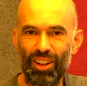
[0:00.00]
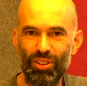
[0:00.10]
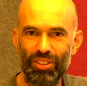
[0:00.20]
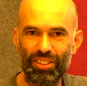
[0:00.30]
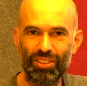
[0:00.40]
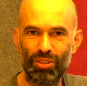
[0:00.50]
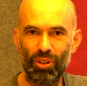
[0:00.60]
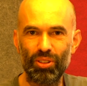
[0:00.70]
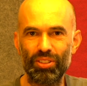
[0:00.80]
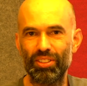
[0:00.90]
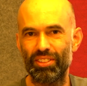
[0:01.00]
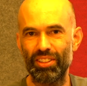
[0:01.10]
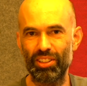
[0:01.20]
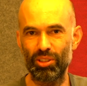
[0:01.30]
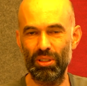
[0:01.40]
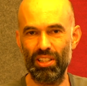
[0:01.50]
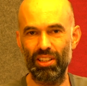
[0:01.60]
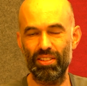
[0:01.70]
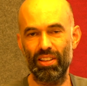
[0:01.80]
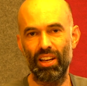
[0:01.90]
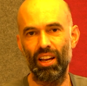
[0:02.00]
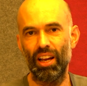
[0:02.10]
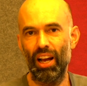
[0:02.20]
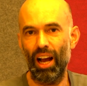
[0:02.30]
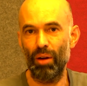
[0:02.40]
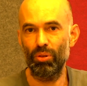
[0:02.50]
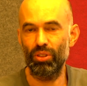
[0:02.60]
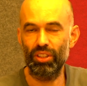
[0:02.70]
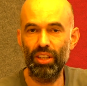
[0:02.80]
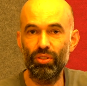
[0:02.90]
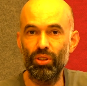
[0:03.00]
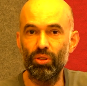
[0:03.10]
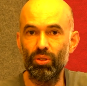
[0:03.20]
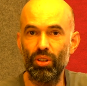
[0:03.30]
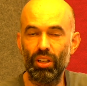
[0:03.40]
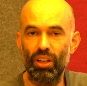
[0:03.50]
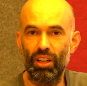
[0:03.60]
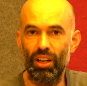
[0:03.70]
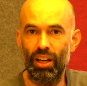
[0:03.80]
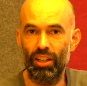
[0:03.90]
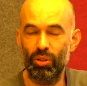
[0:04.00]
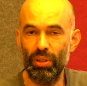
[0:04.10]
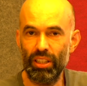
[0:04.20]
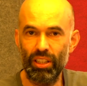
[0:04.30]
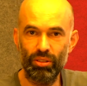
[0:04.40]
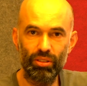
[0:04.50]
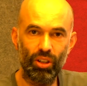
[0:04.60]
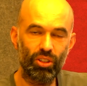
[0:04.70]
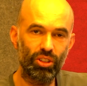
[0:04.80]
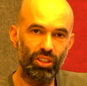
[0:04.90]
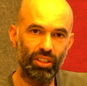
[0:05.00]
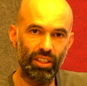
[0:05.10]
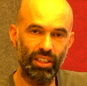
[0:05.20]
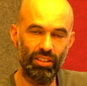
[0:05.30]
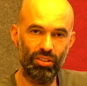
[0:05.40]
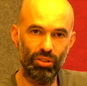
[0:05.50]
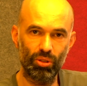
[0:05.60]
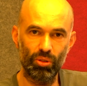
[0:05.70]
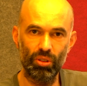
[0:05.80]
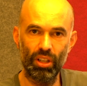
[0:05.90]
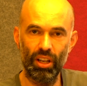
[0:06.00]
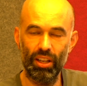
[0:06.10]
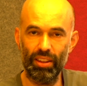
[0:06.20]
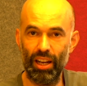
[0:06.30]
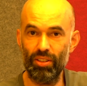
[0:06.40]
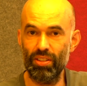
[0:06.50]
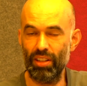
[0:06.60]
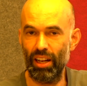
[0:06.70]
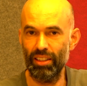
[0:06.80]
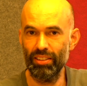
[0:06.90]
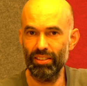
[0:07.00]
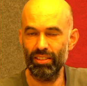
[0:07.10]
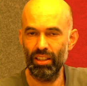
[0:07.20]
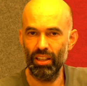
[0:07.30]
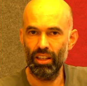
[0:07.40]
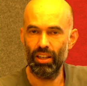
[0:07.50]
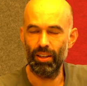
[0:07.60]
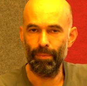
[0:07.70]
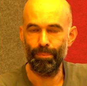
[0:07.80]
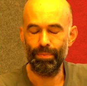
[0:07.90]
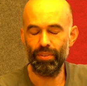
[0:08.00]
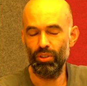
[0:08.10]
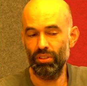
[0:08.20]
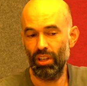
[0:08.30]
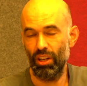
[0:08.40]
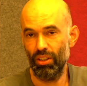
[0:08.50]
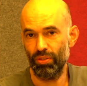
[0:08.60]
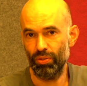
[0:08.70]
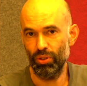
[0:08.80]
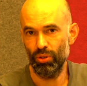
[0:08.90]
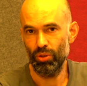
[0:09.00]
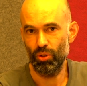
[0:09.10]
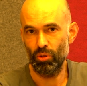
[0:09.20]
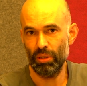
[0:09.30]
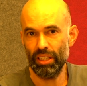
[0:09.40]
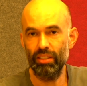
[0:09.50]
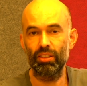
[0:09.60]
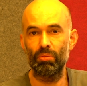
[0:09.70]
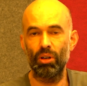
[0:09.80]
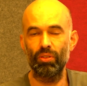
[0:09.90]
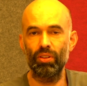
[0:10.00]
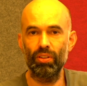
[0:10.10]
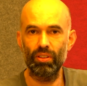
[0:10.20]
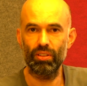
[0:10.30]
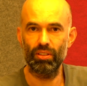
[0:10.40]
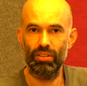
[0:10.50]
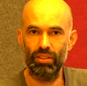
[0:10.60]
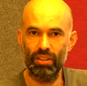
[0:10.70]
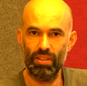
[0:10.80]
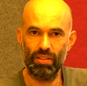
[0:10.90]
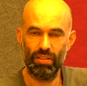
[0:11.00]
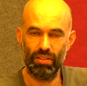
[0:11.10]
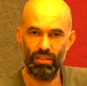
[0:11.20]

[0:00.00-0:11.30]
this is Roland, Cisco Switzerland. I wanted to give you a quick introduction into Thousandeyes. During the last few weeks or months since